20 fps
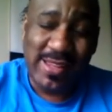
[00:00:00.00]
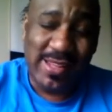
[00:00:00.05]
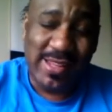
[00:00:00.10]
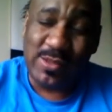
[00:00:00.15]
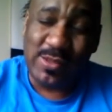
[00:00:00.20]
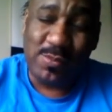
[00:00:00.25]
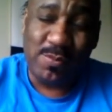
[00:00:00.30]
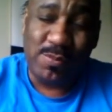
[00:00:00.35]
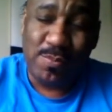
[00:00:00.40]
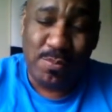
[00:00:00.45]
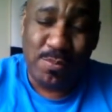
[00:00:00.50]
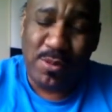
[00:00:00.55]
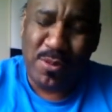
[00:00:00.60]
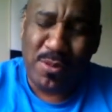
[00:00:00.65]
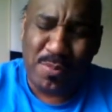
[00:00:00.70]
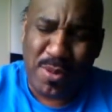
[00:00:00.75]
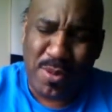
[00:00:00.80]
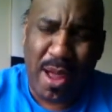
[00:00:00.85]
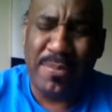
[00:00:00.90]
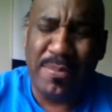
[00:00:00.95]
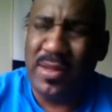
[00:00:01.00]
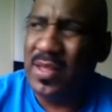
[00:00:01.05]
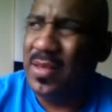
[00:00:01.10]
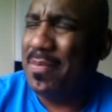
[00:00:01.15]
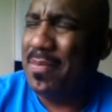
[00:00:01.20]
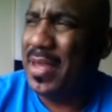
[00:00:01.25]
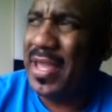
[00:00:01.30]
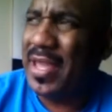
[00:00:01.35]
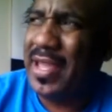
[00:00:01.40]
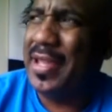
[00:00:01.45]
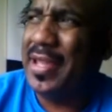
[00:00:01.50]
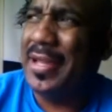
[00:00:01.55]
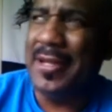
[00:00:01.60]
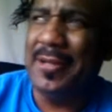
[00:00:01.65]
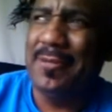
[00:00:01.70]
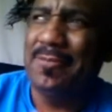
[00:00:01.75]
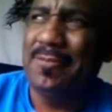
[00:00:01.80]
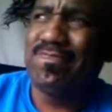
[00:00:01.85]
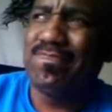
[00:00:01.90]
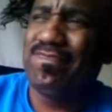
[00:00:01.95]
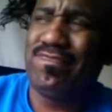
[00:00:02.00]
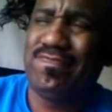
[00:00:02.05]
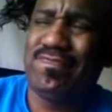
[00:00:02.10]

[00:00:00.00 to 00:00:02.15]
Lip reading: This will probably be